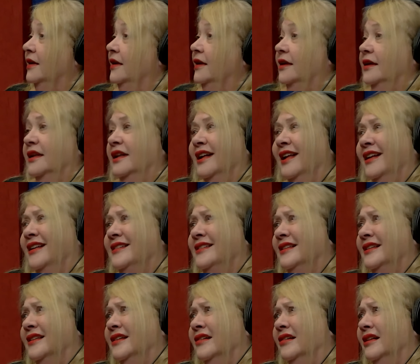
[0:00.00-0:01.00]
and had to
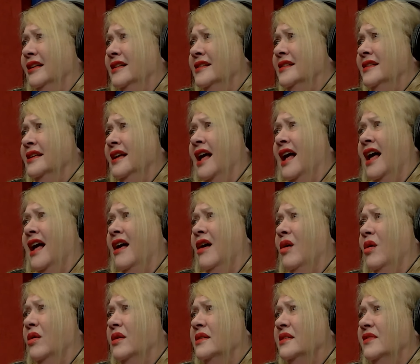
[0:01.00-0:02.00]
sit there and listen to
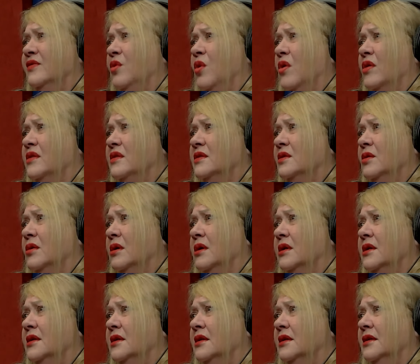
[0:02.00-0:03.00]
hours of war
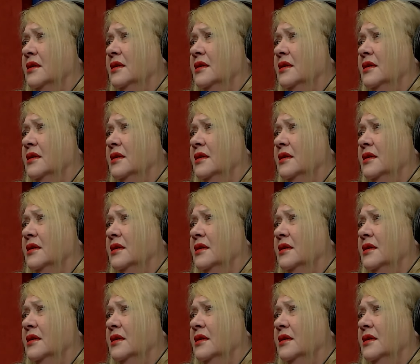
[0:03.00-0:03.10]
stories. Oh,